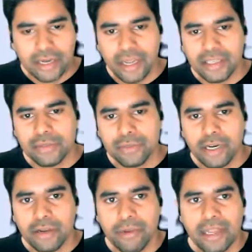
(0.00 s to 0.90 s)
in, I just
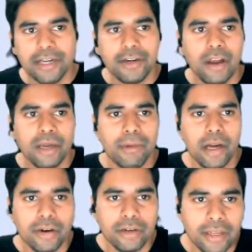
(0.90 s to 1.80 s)
want to quickly talk
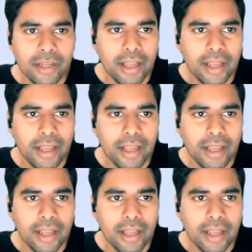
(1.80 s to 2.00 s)
about